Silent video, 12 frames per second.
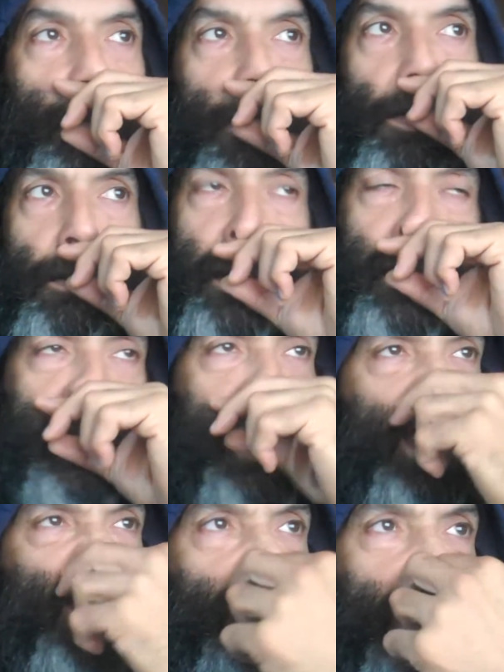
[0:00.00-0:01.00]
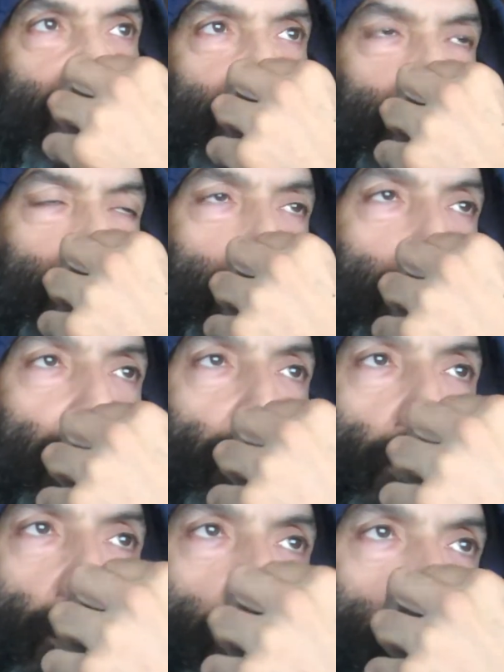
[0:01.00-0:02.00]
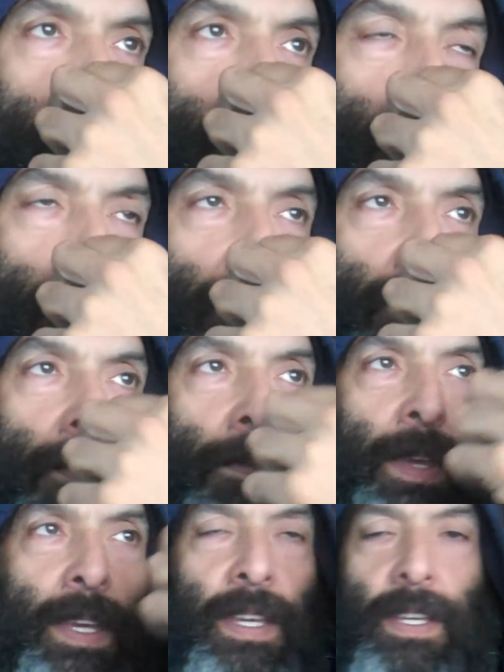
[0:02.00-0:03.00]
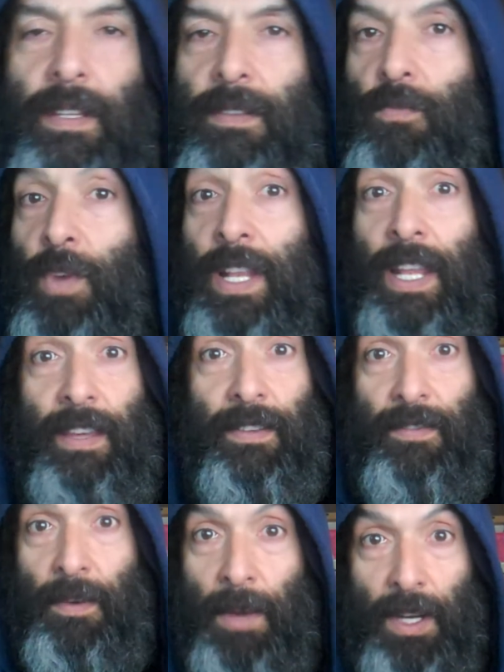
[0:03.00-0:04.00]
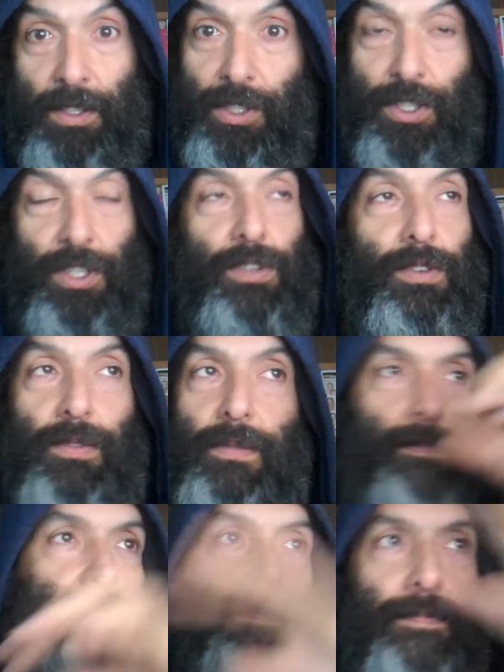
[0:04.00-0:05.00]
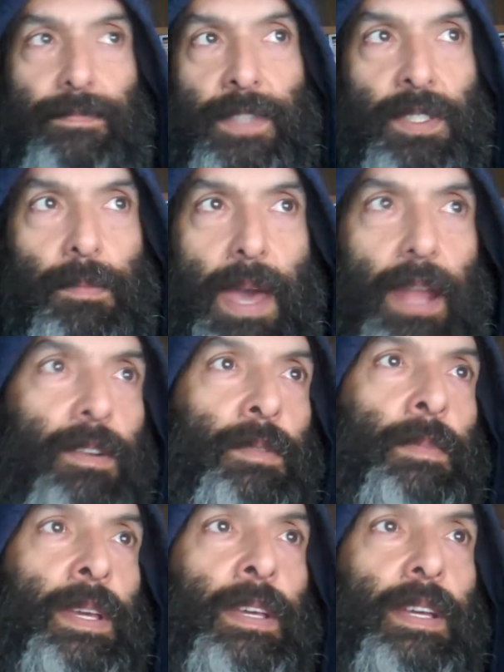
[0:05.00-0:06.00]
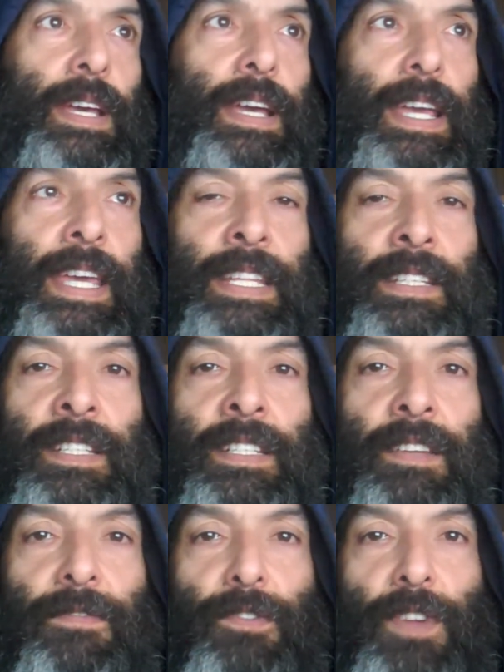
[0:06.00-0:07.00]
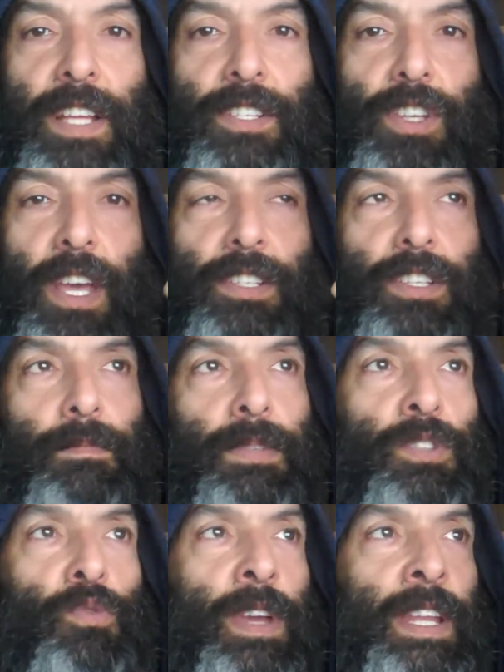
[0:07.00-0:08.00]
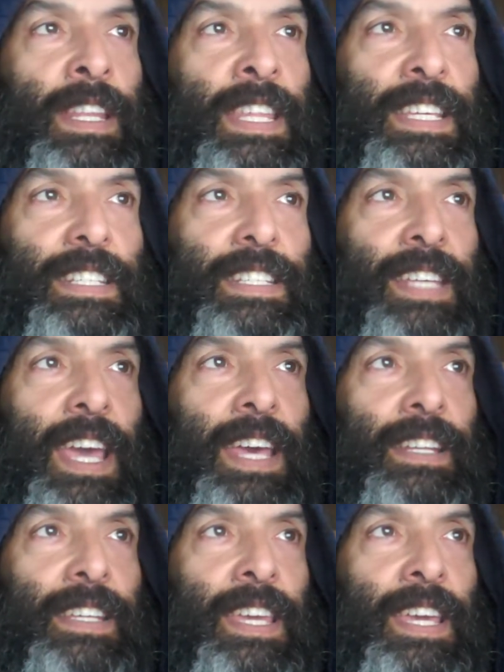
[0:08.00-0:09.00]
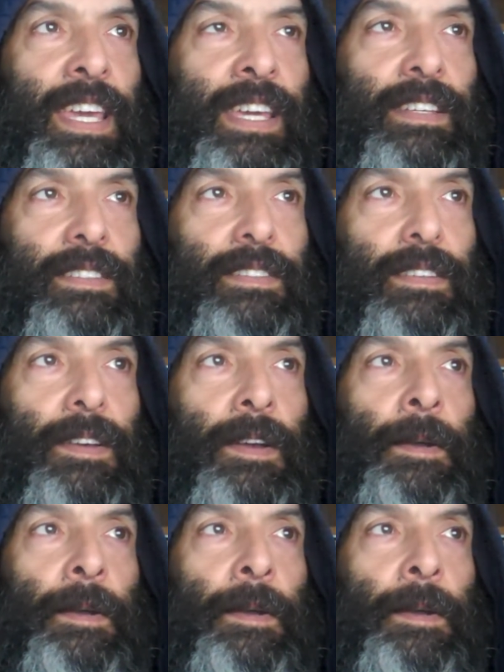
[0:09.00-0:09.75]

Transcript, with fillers: whether it be sexually or whether it be we live amongst you, doesn't matter to me. It is a differentiation between these ten kings